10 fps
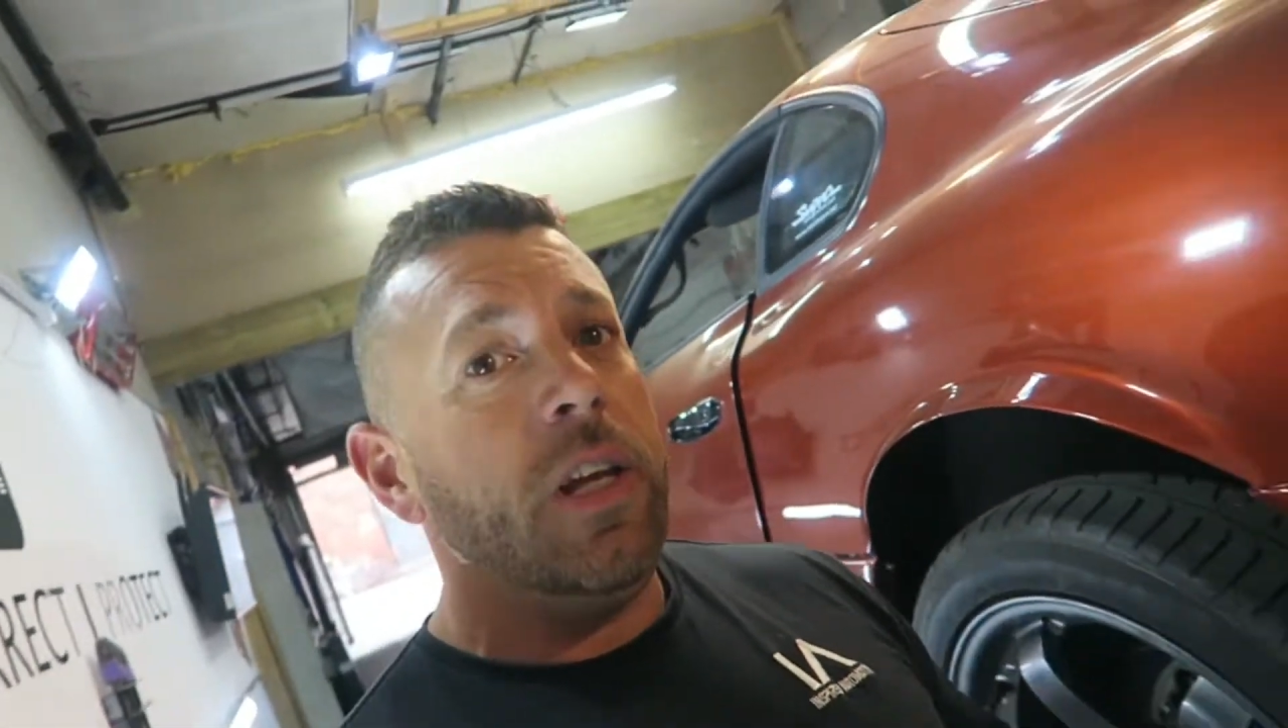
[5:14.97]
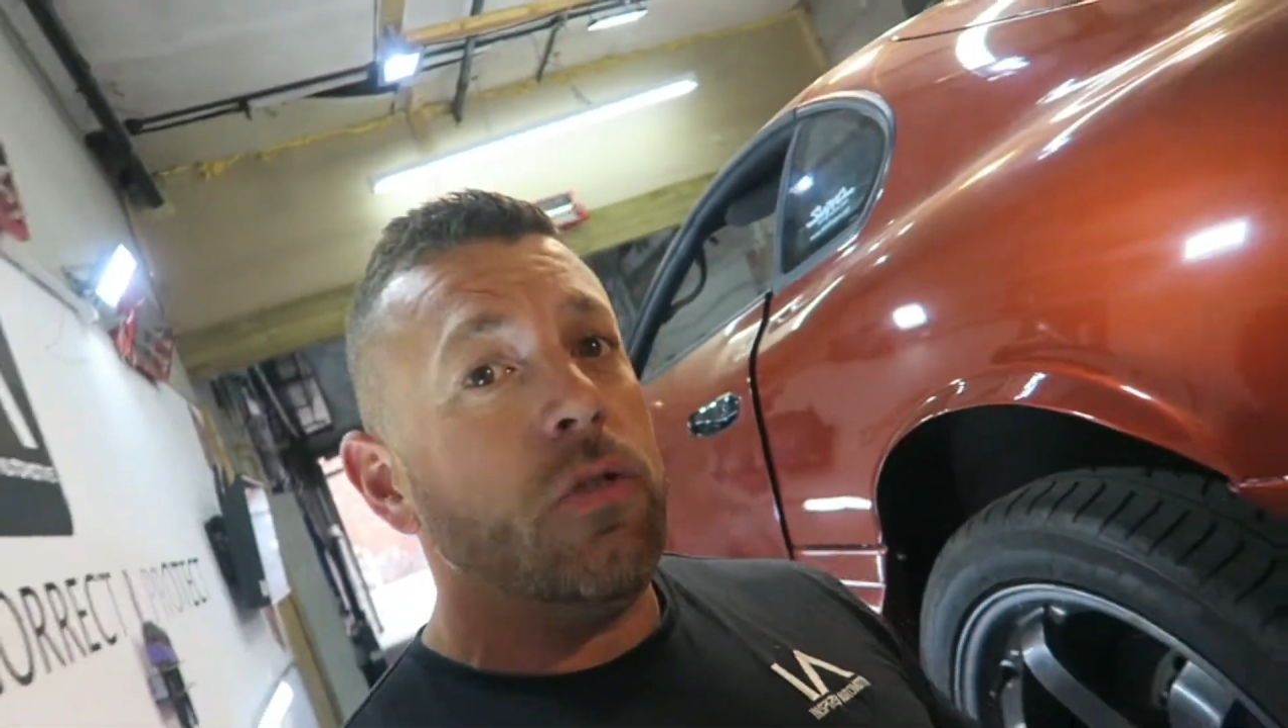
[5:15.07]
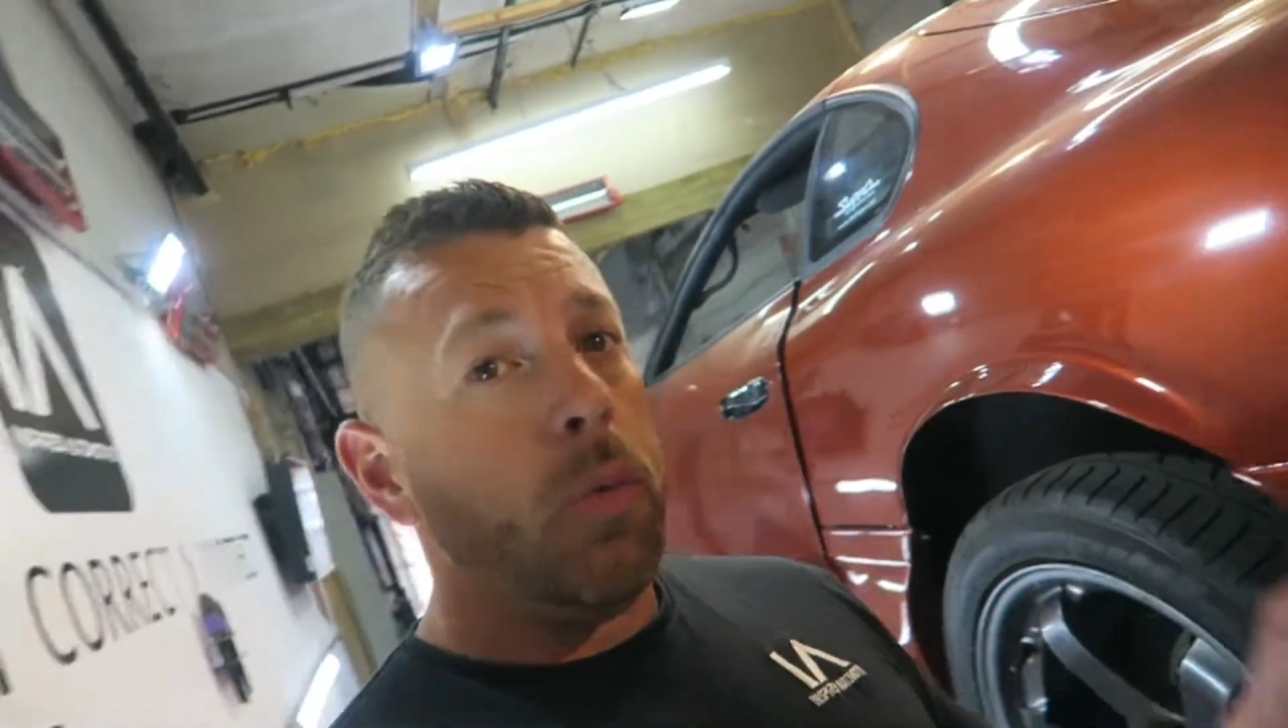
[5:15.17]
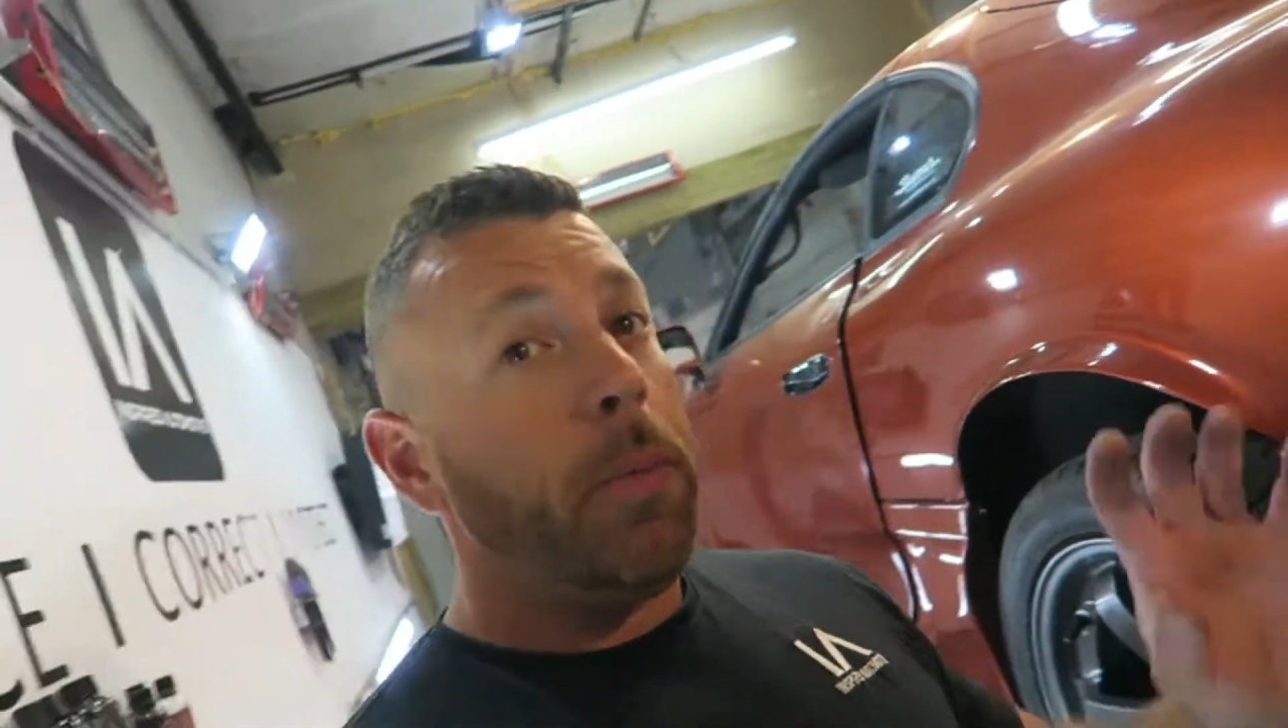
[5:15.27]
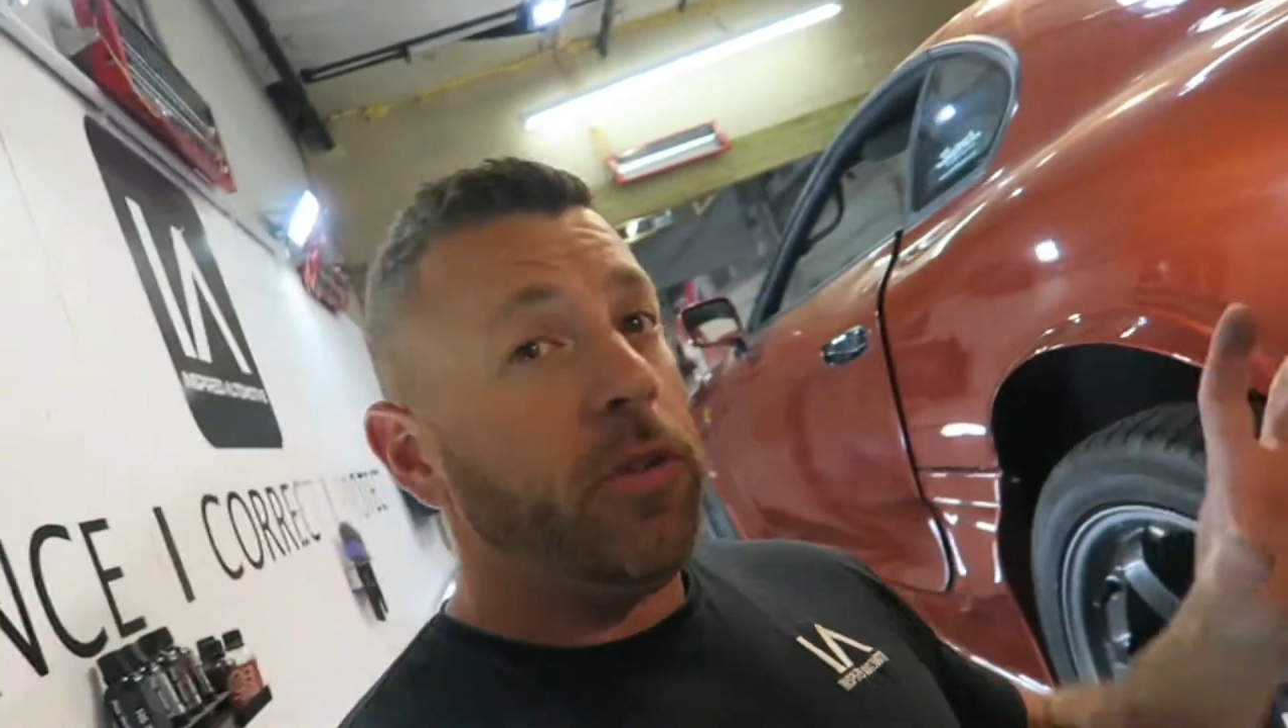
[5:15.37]

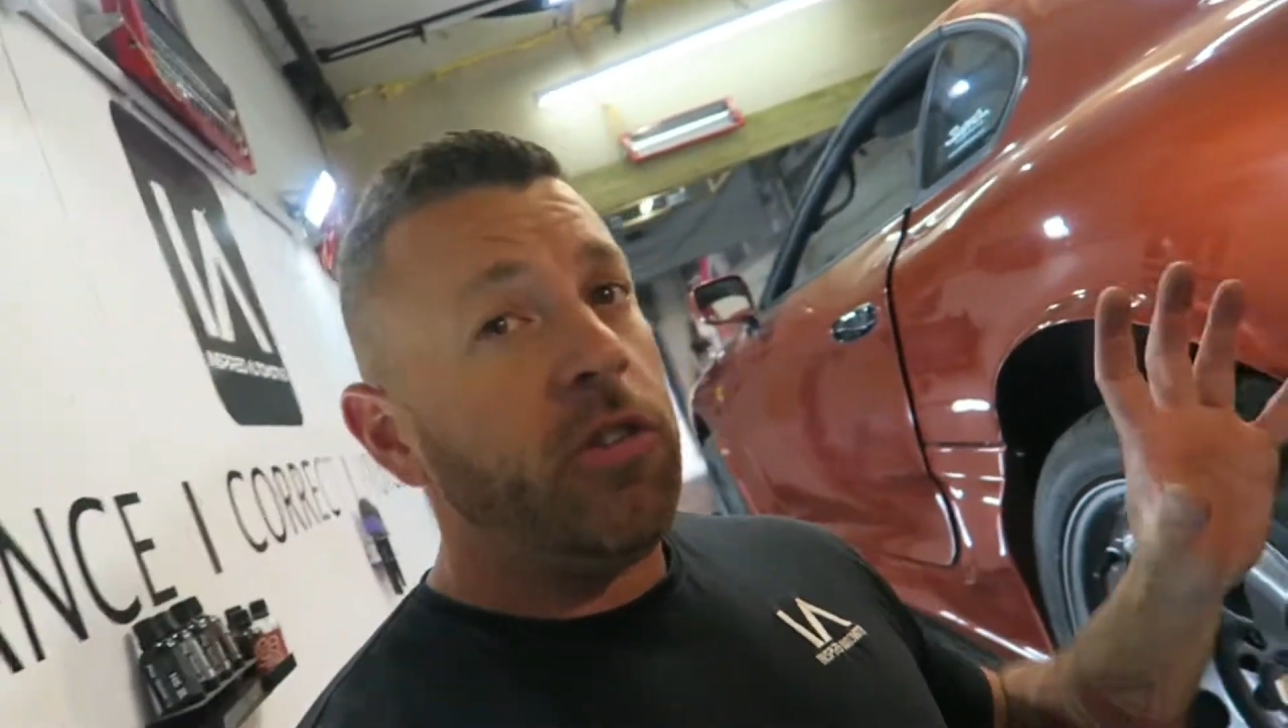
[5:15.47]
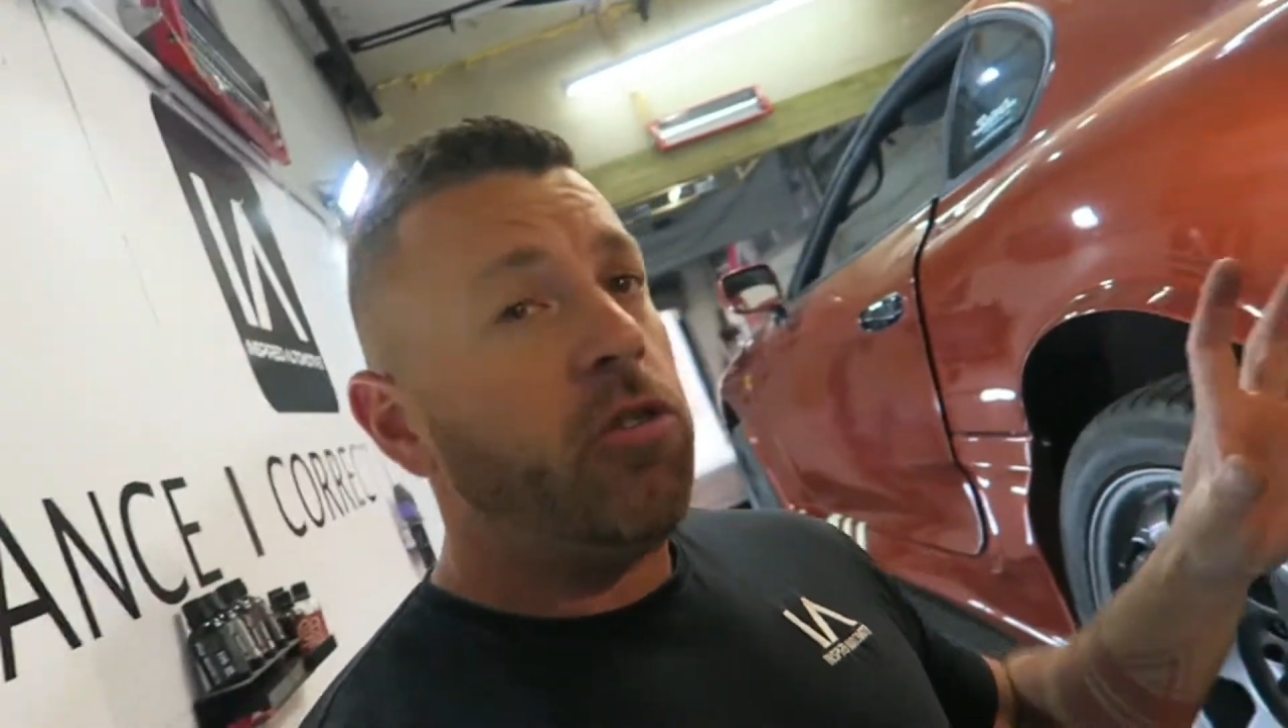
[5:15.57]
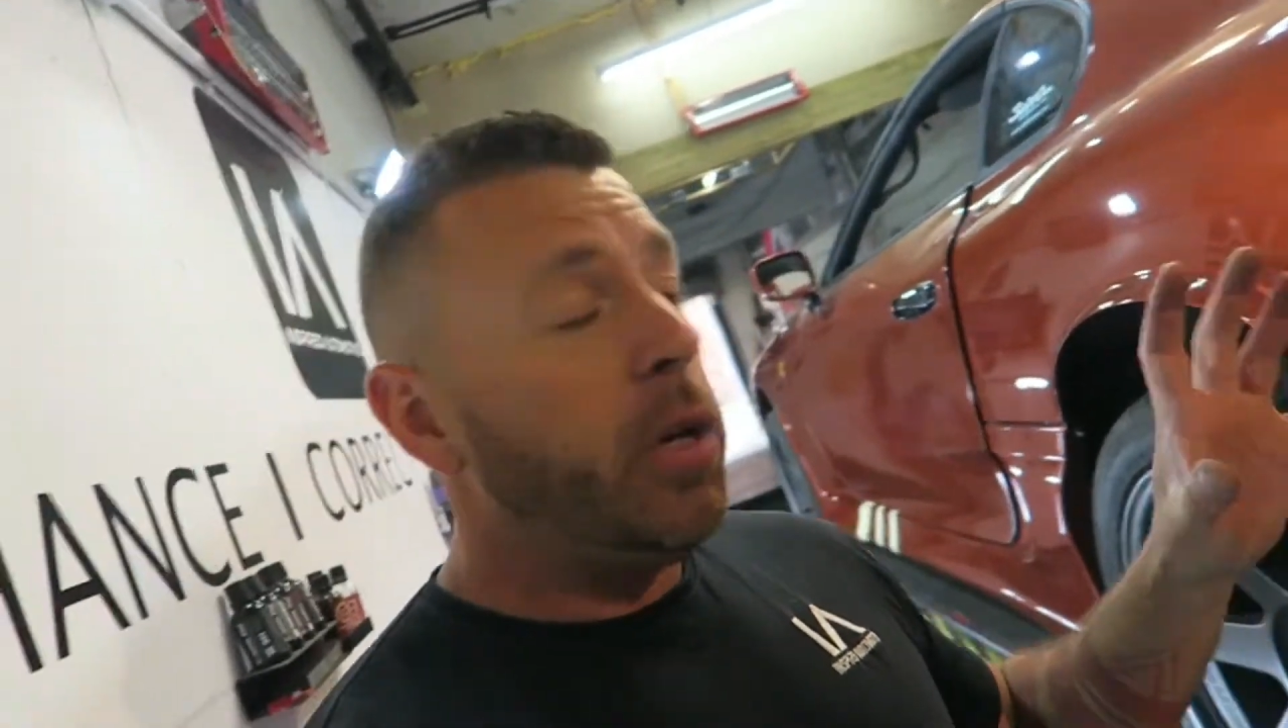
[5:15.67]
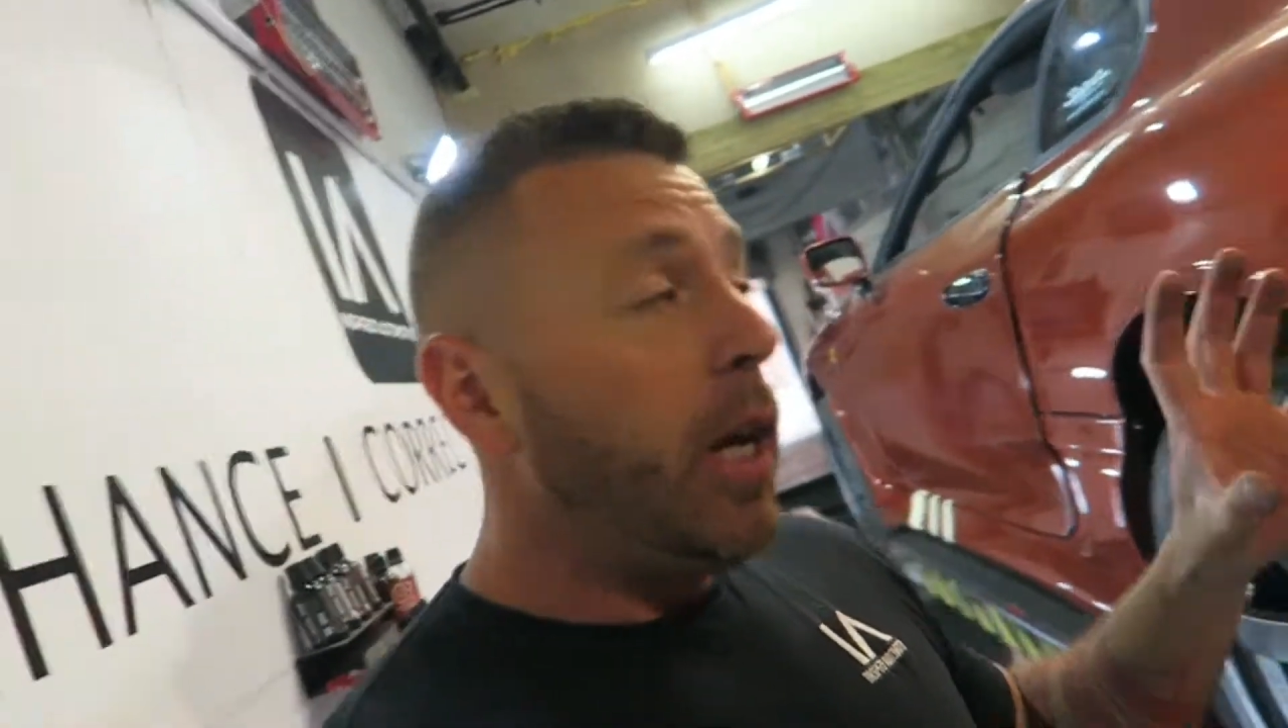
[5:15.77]
into a position